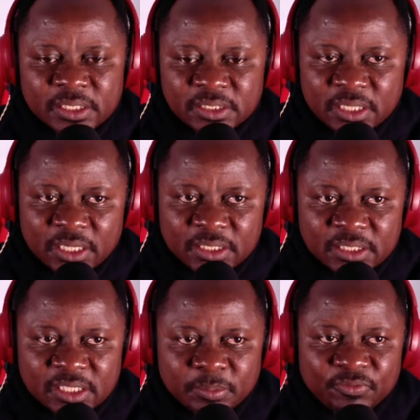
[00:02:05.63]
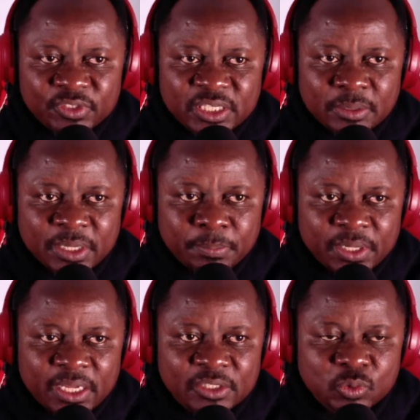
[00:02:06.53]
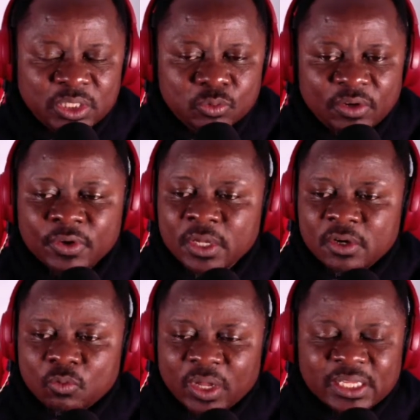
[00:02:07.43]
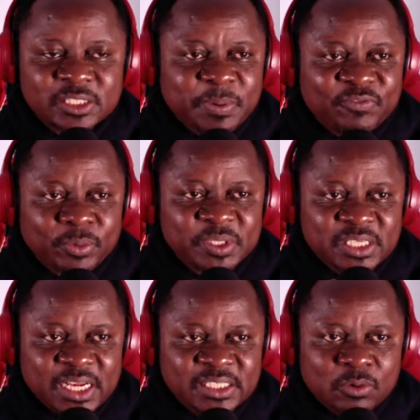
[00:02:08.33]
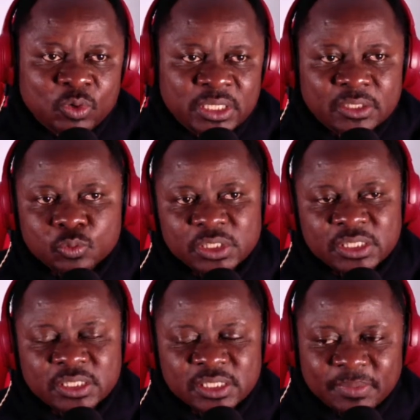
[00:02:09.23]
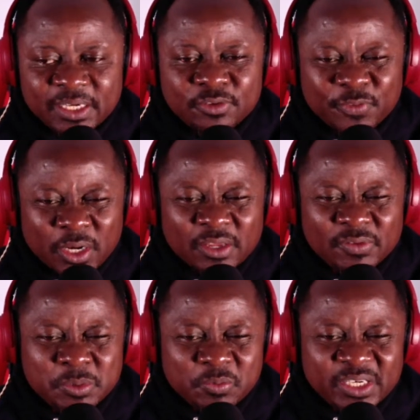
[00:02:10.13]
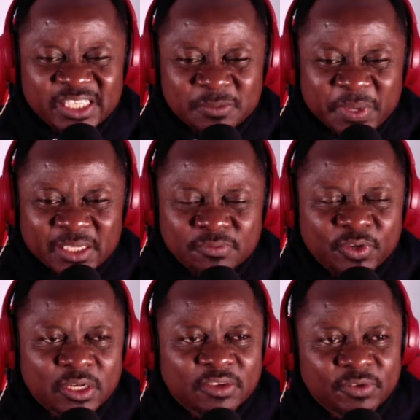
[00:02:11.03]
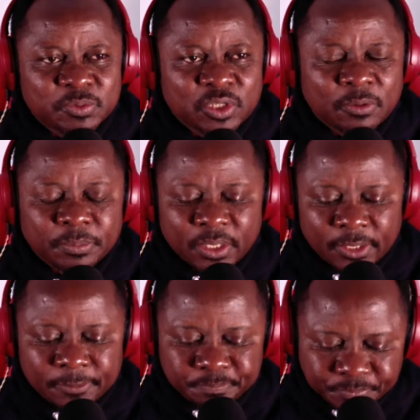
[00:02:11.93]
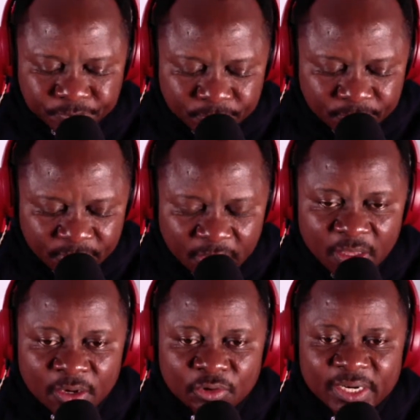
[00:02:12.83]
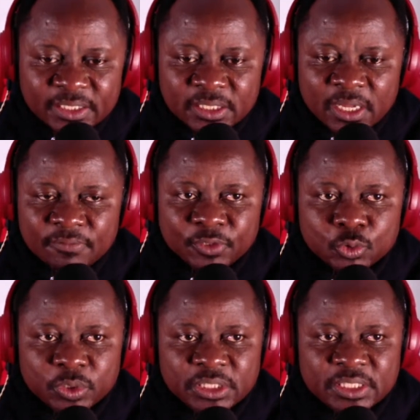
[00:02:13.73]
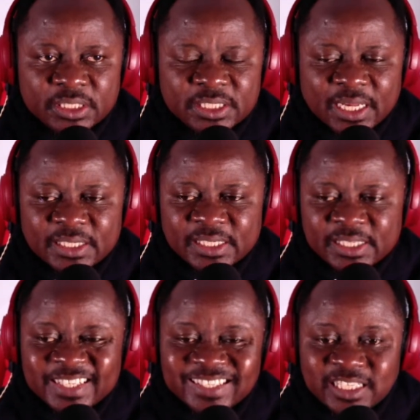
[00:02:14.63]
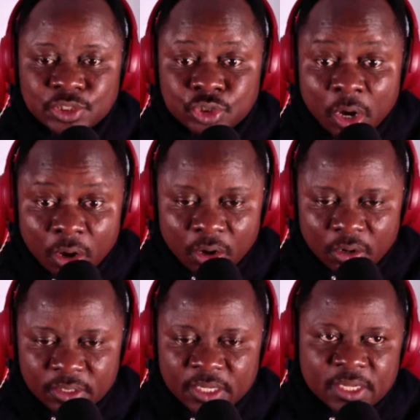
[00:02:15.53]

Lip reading: is the name of a Zambian player in 2012. Well, he's performing Signs and Wonders with this team, and you've got to give him some respect. You've got to give him some credit for doing the thing that he's done.